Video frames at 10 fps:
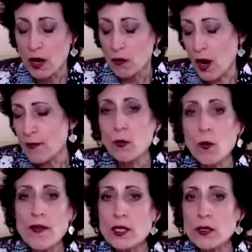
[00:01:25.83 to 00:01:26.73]

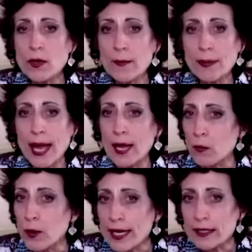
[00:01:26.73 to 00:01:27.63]
Whether you get paid
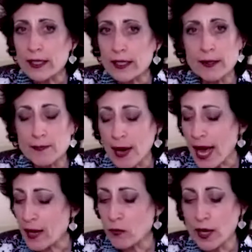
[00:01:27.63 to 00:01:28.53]
weekly,
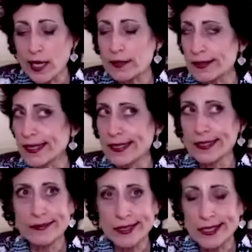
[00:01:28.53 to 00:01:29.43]

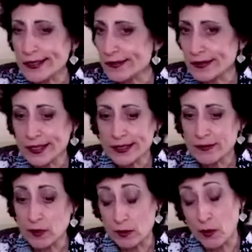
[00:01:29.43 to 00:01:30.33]
bi-weekly, yearly,
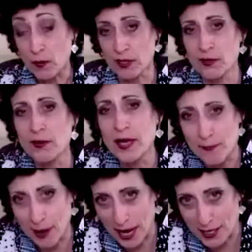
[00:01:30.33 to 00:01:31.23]
well, you probably get
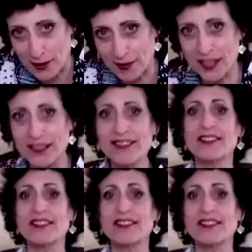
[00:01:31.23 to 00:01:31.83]
paid yearly,